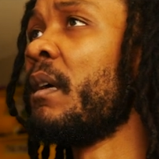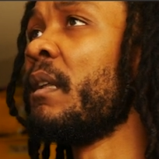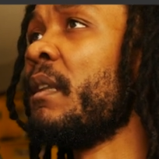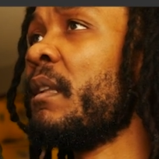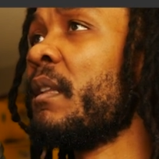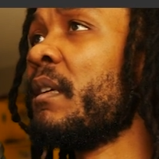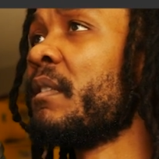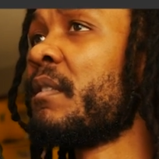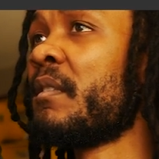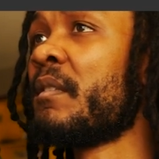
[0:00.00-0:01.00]
And then
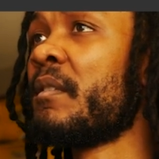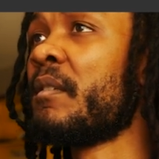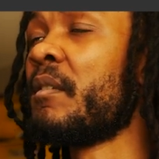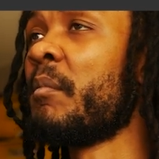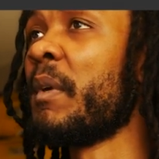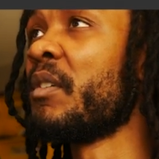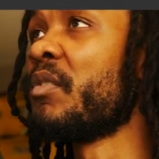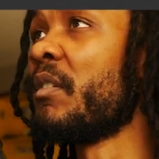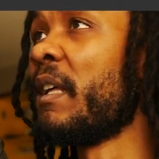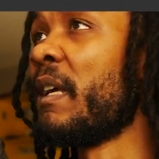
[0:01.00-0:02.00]
let's make
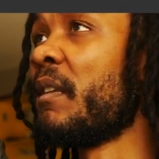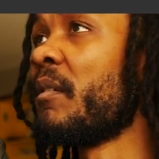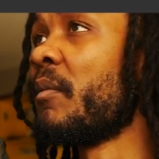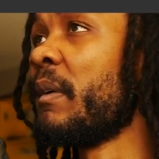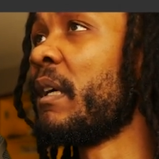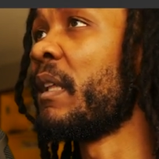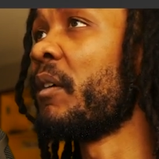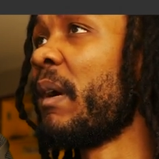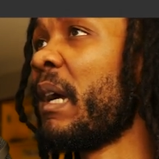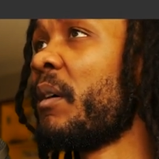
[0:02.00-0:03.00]
sure that we
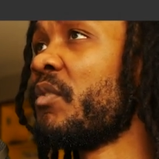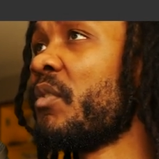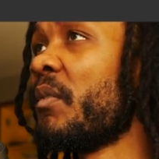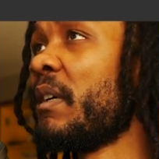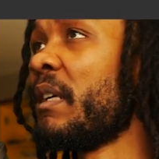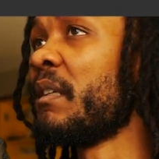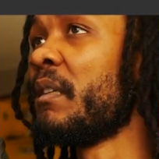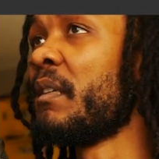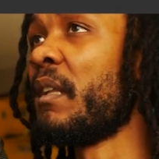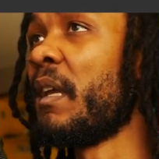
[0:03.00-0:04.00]
click round join
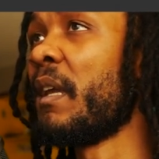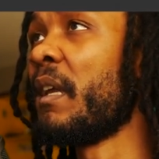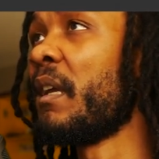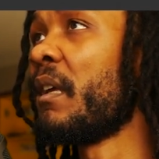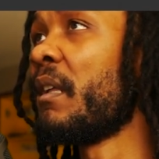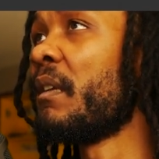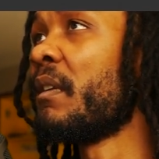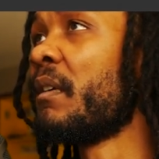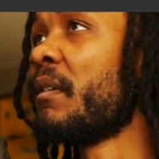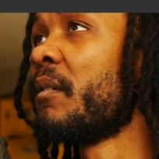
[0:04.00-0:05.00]

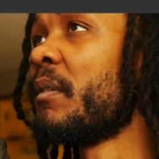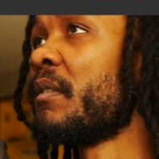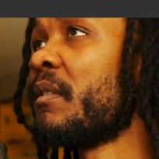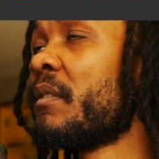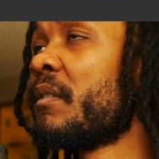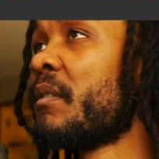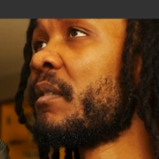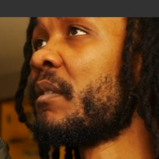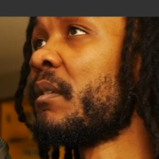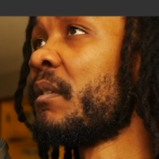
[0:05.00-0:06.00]
and what is this?
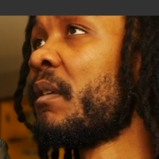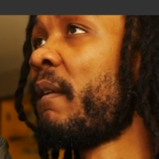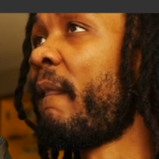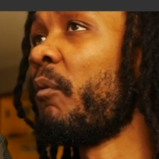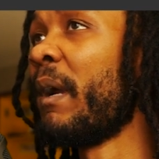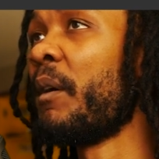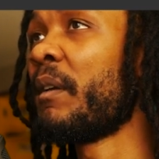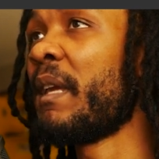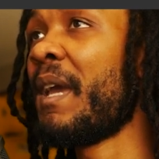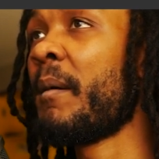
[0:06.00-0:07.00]
Round
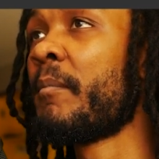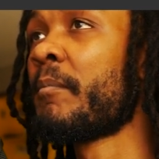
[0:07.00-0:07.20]
cat.